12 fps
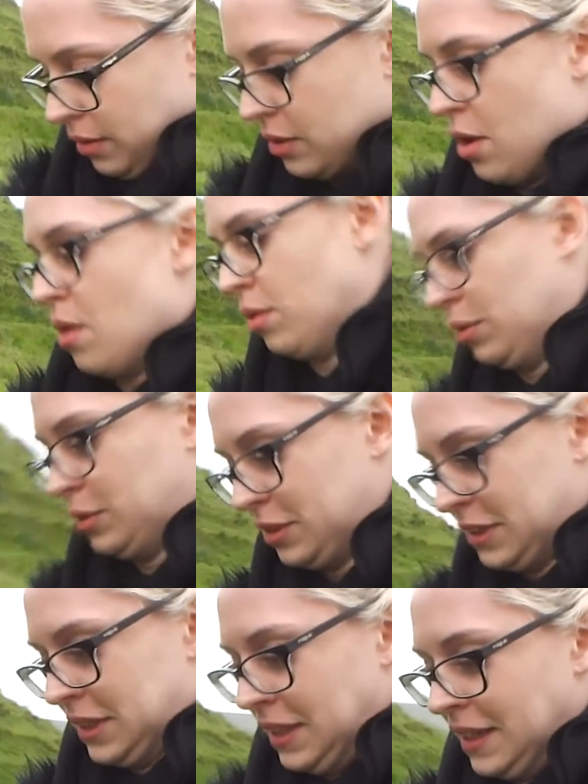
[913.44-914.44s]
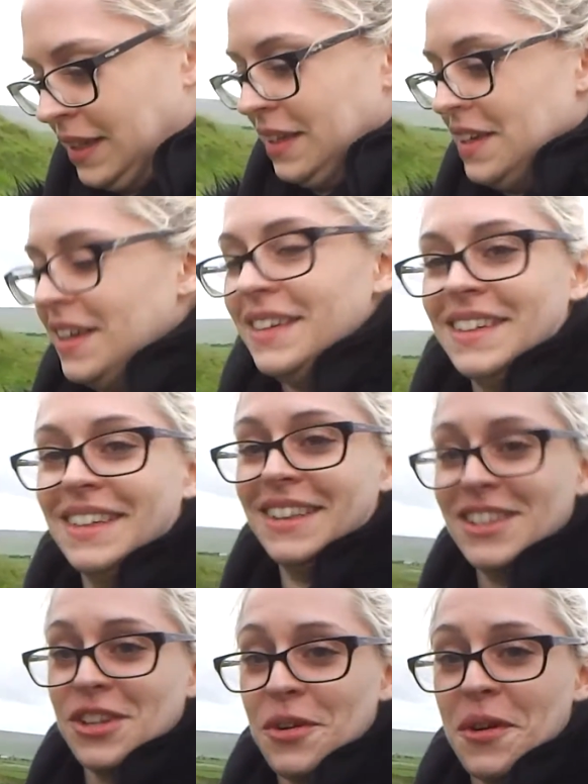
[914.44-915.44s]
Cold. It's so